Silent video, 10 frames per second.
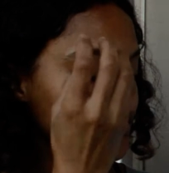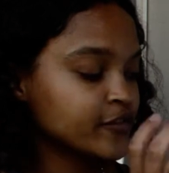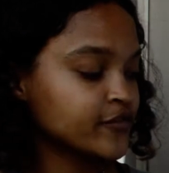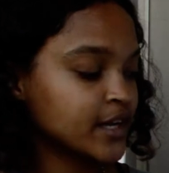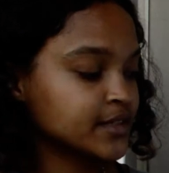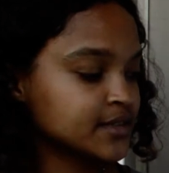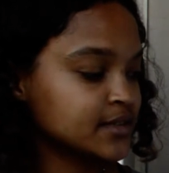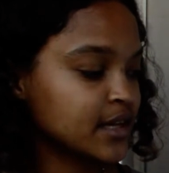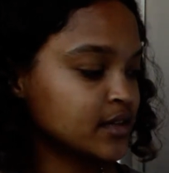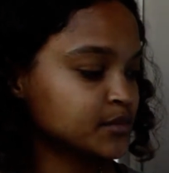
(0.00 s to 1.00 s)
the friends and
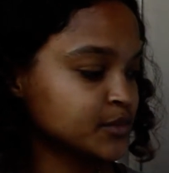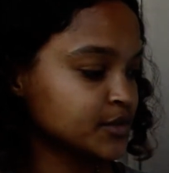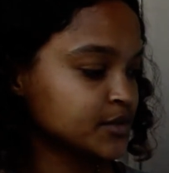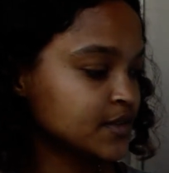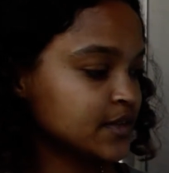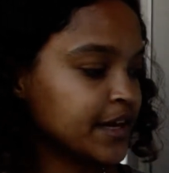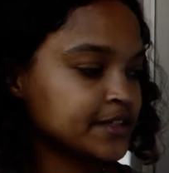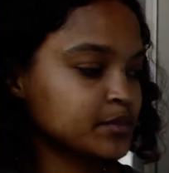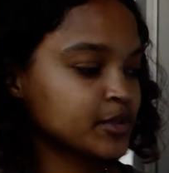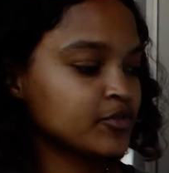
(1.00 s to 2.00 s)
animals like
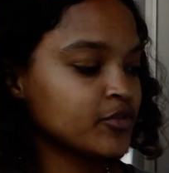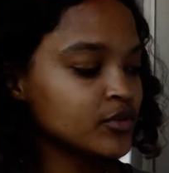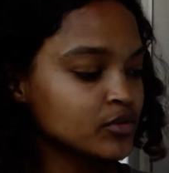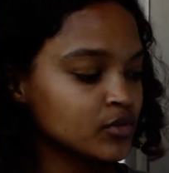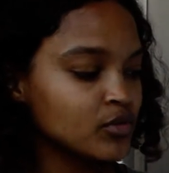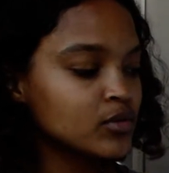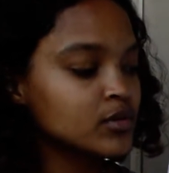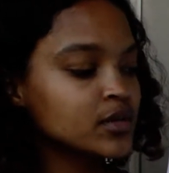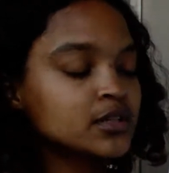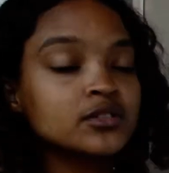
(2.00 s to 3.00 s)
to play with Unicorn,